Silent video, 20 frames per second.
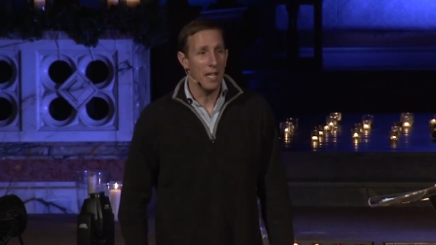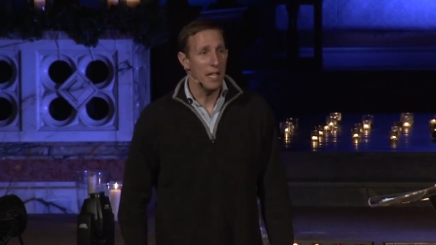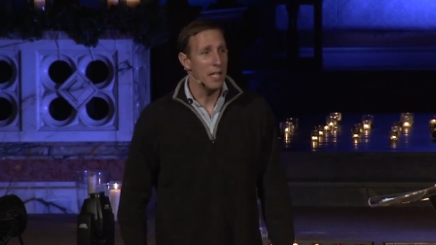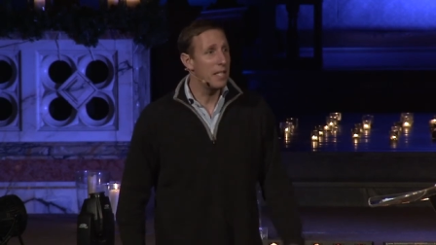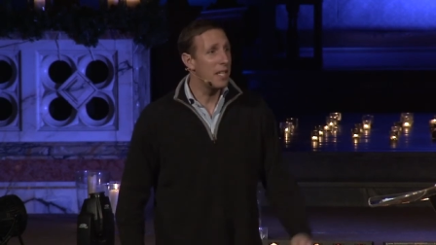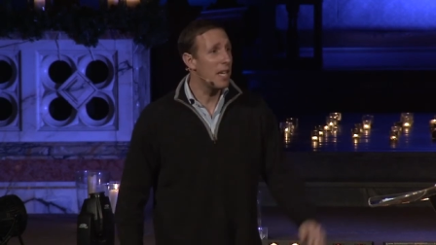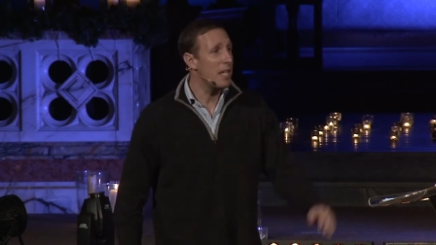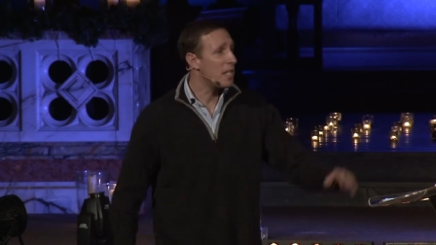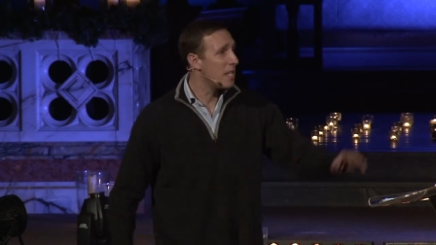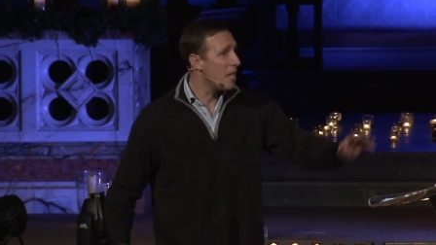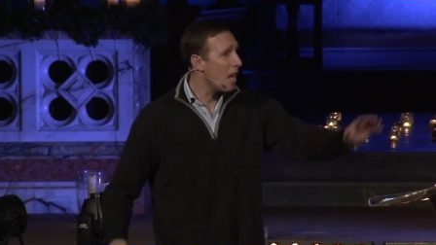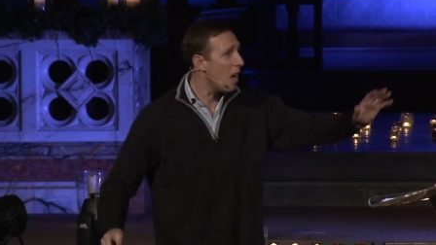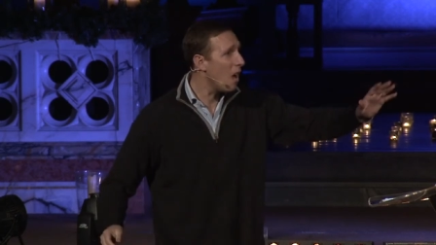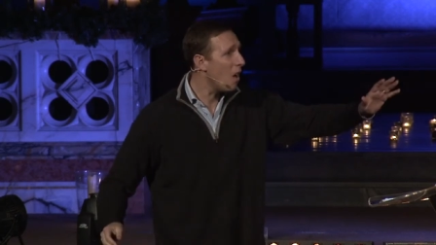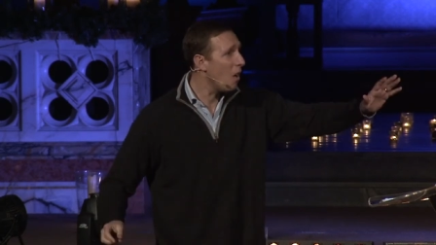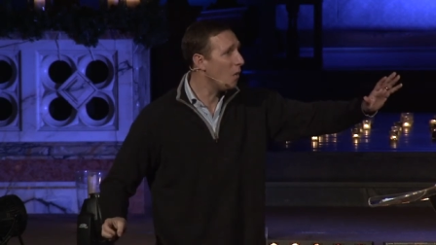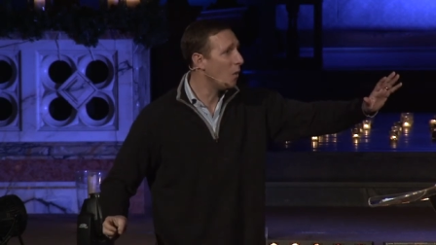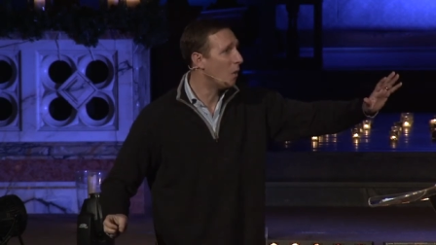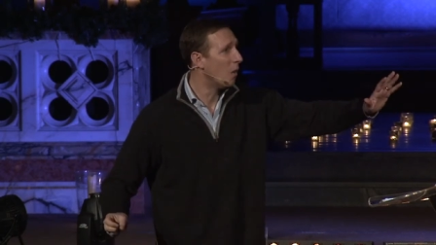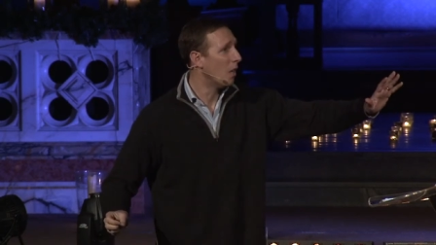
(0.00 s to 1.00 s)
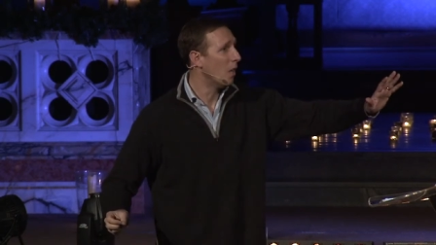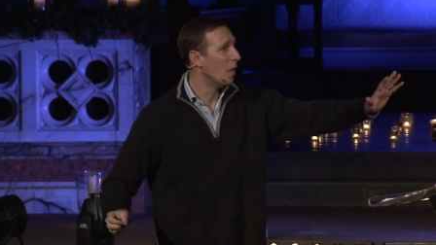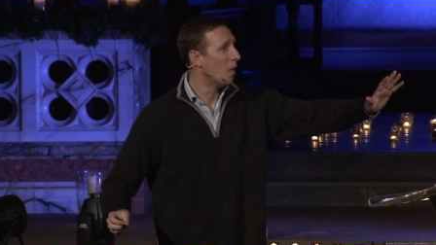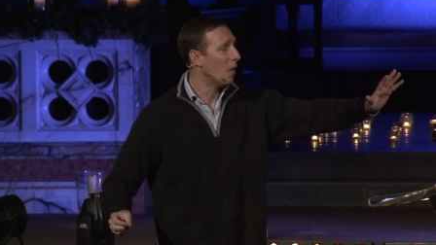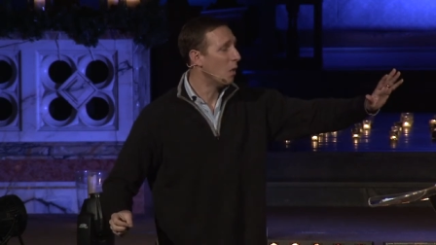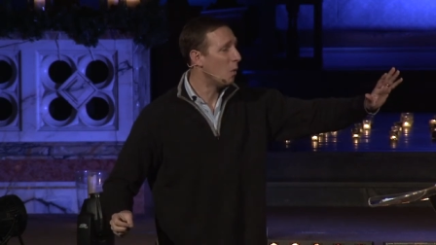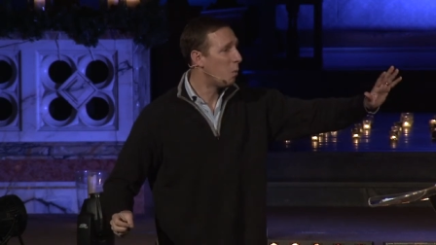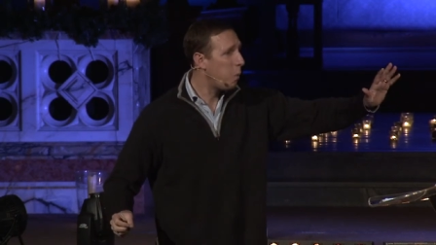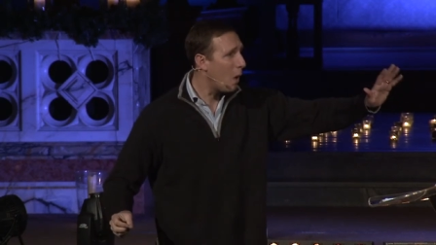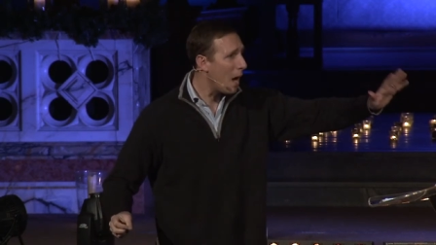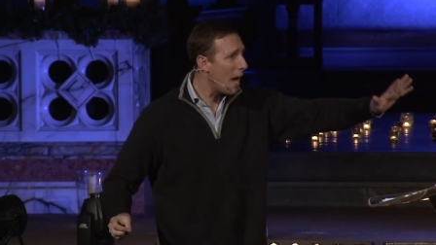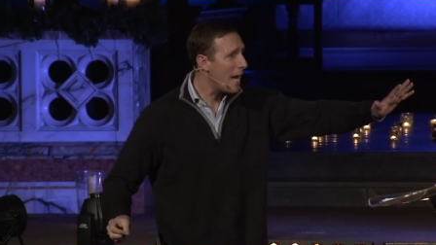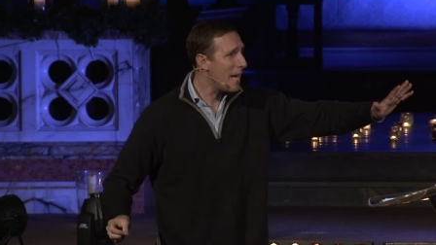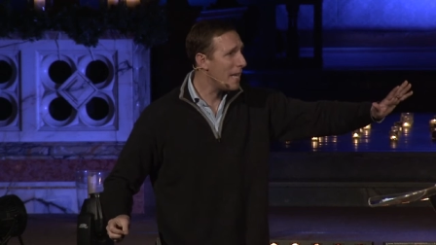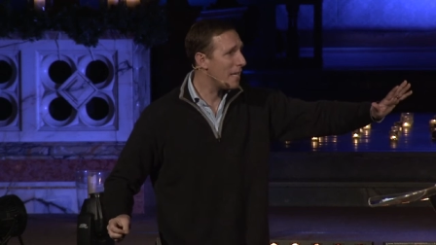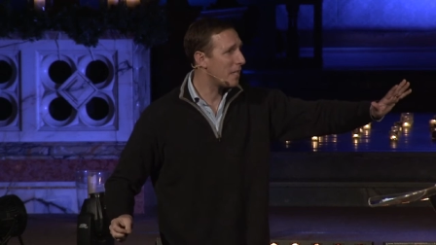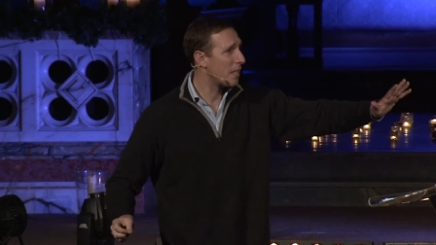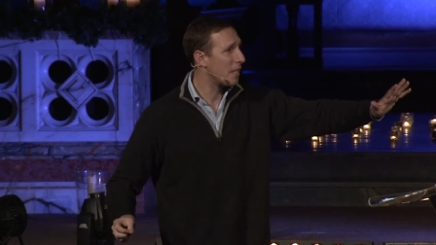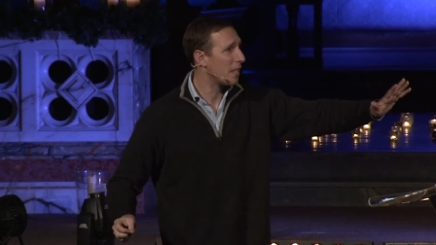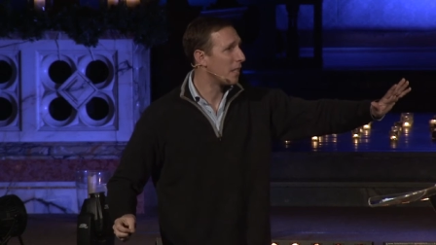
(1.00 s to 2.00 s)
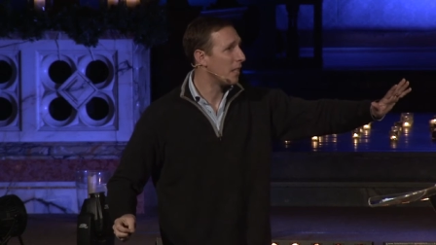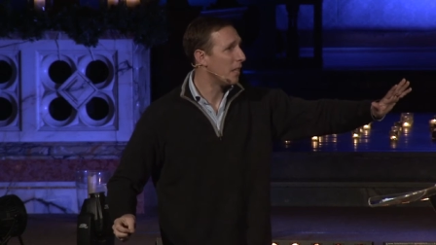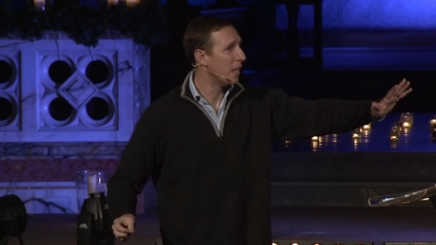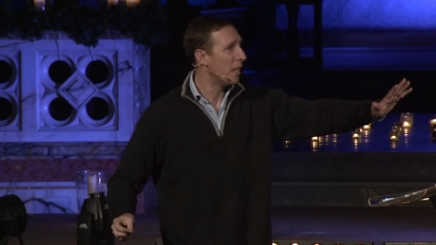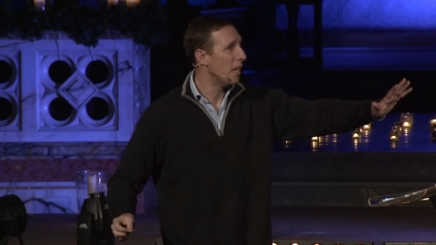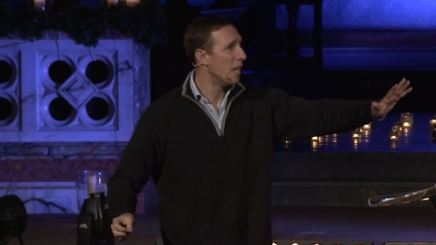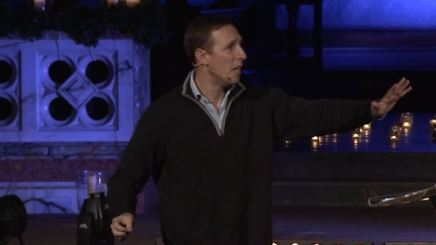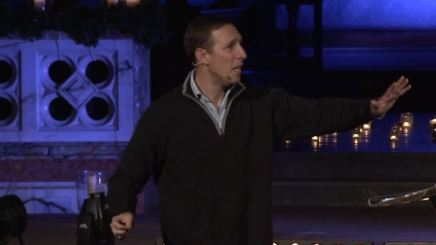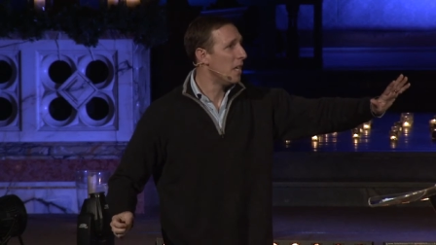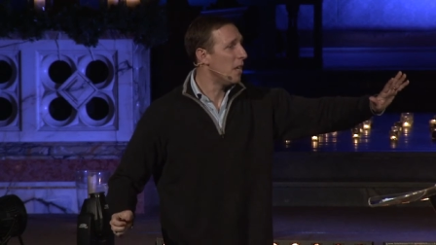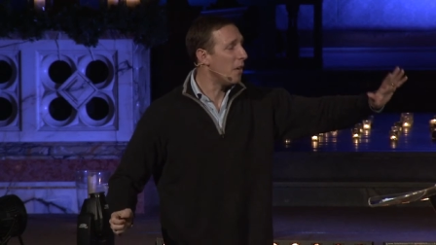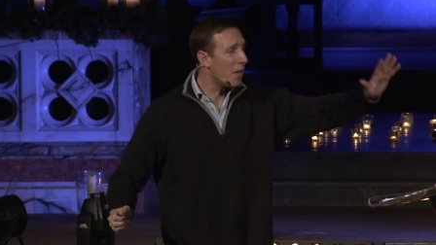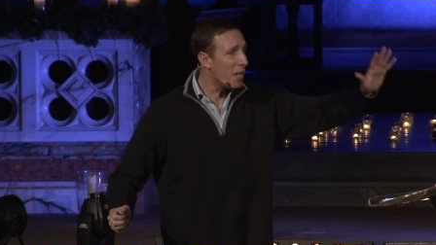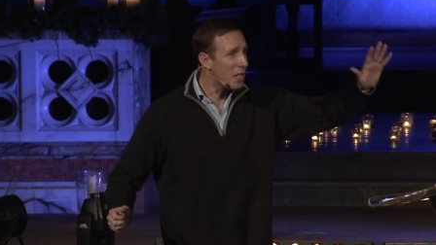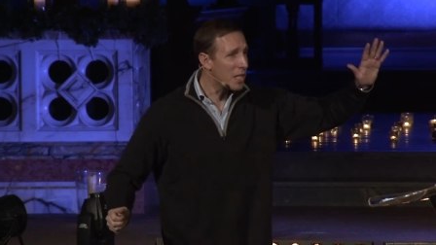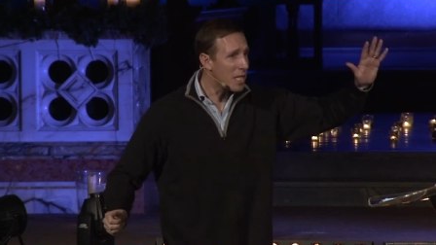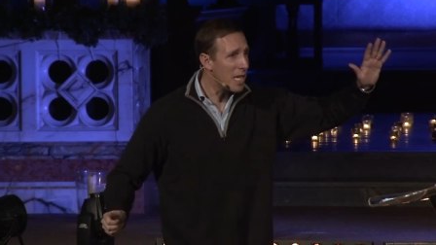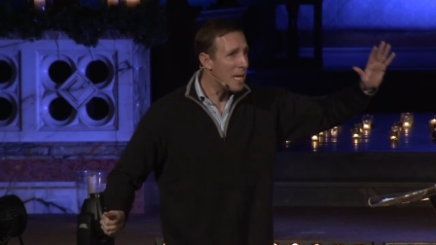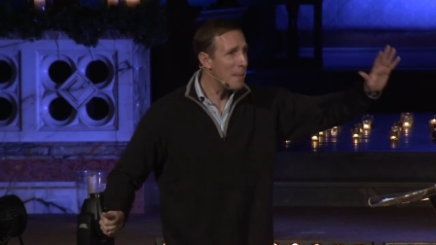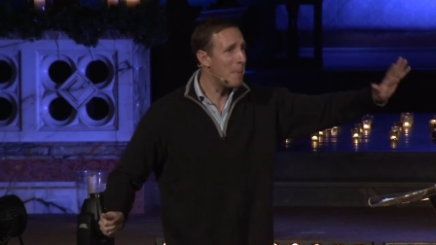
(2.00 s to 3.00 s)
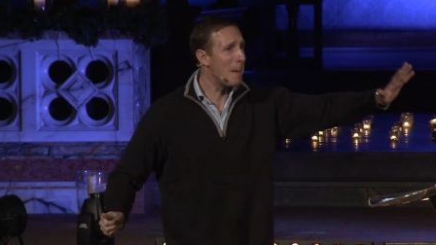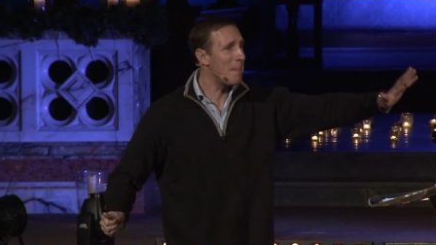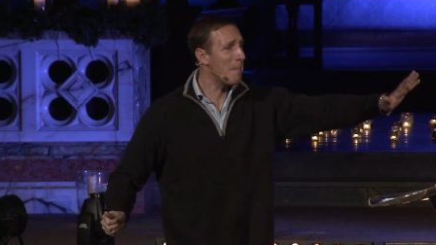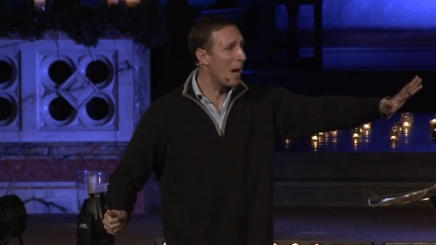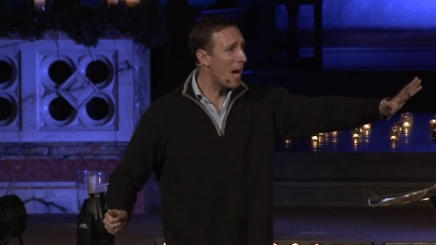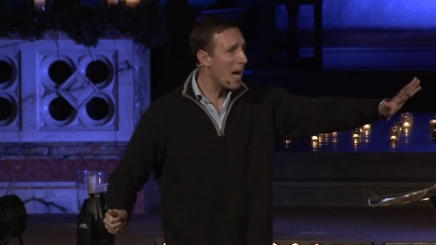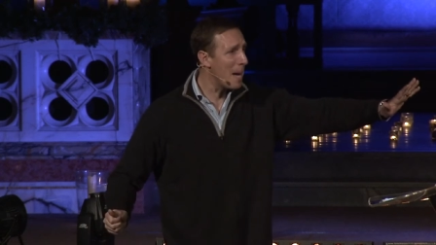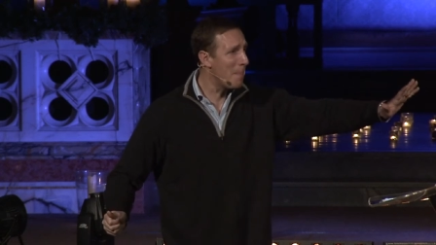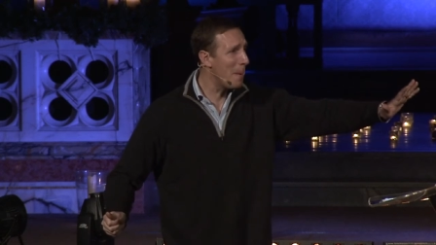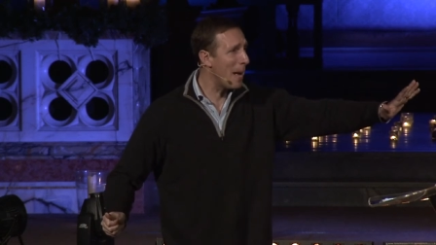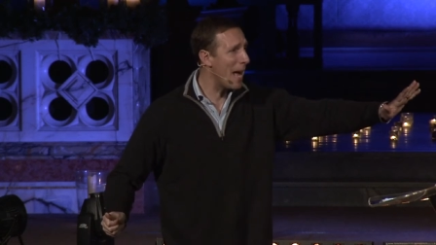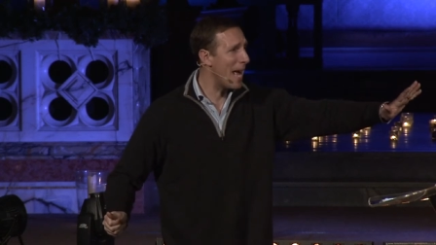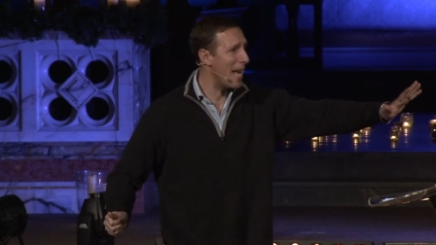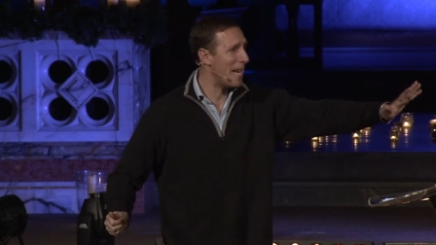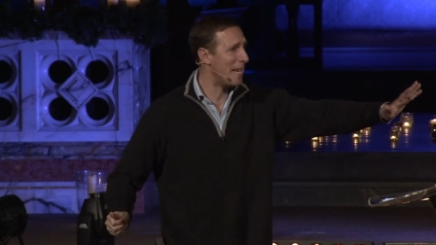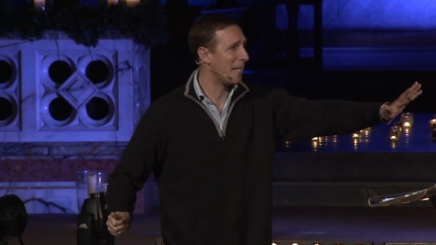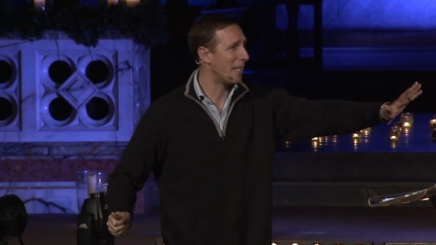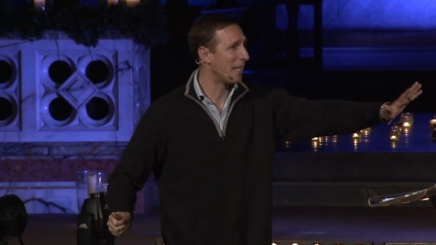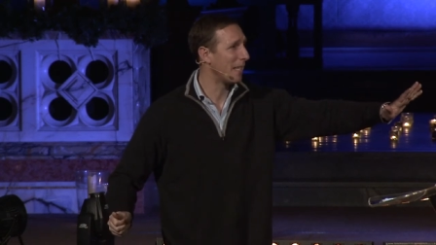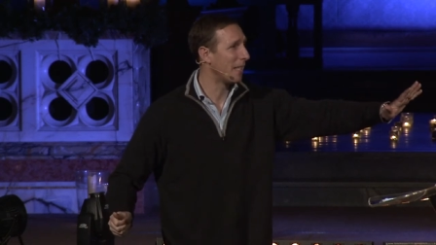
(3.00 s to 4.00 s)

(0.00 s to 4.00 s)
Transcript: He says, No, wait, you can sleep in my bed.